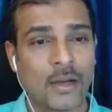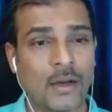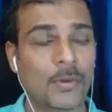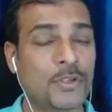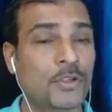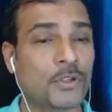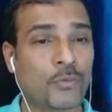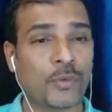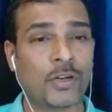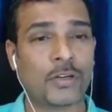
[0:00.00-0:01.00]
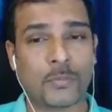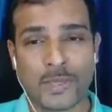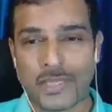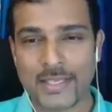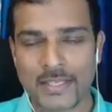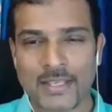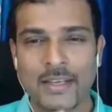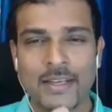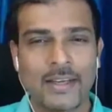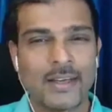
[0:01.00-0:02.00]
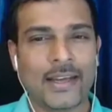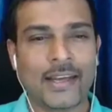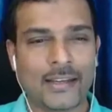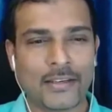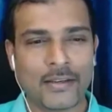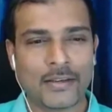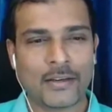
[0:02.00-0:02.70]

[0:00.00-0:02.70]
Abhijit, you felt peace, and